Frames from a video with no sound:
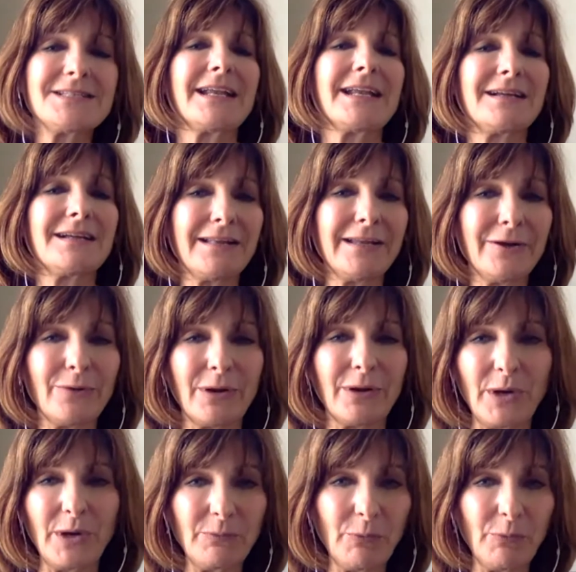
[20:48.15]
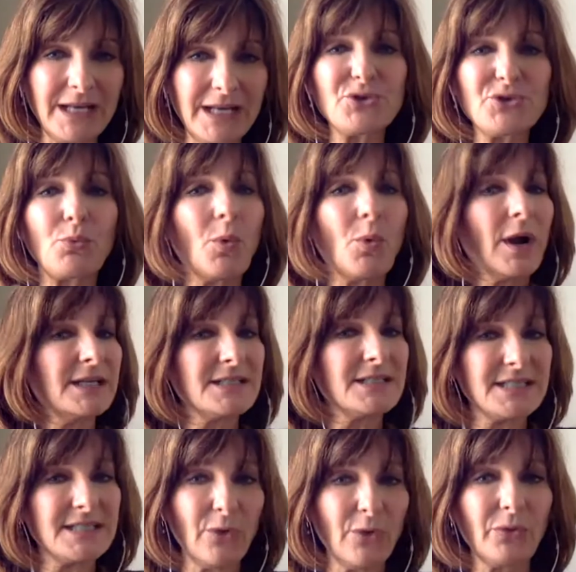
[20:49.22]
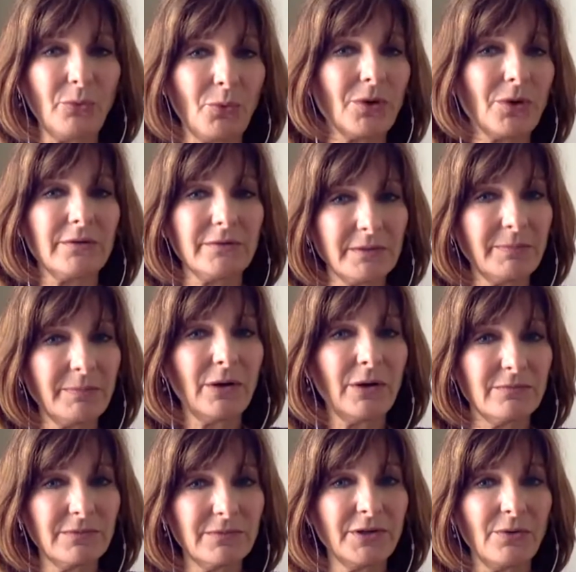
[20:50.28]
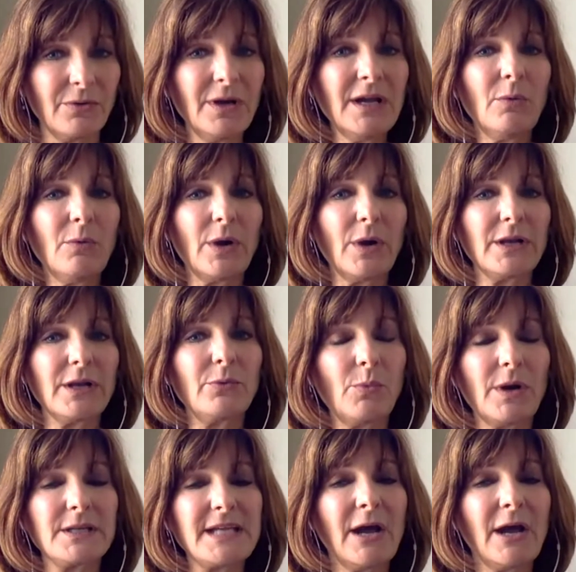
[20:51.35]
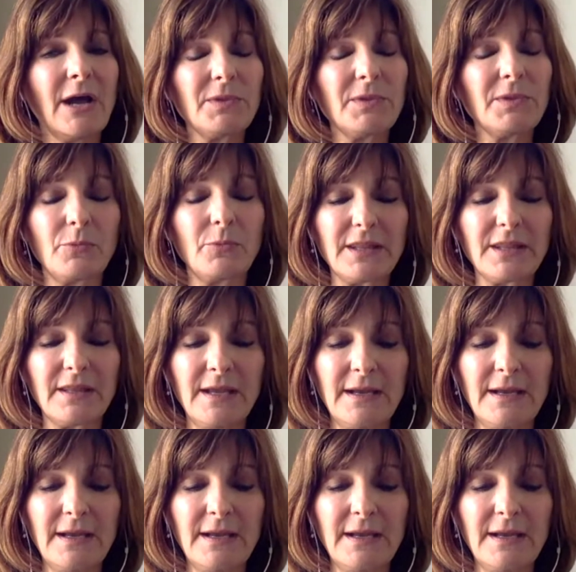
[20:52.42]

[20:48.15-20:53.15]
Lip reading: getting clear on what it is you're wanting to tell the world about, what you want to help them with.